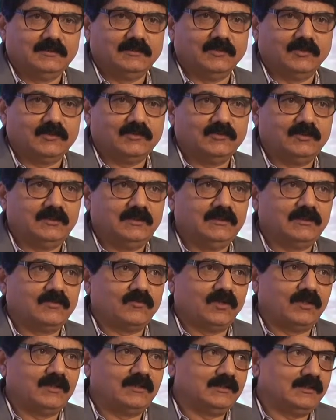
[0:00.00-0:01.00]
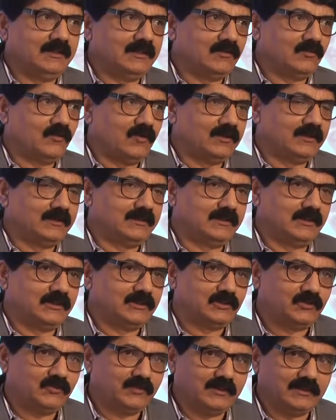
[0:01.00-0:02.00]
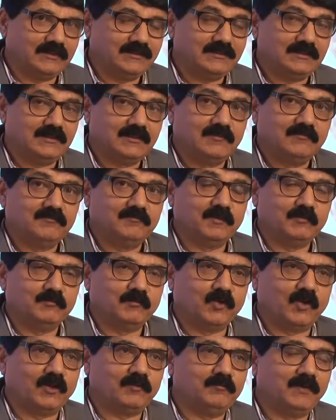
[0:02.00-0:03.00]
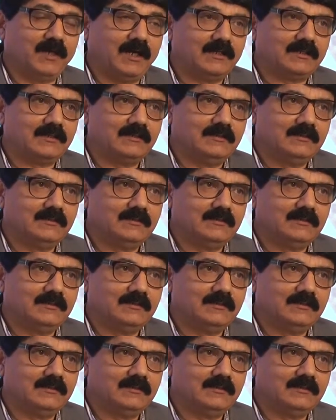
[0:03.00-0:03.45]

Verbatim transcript: not only the quality and quantity assurance, we brought back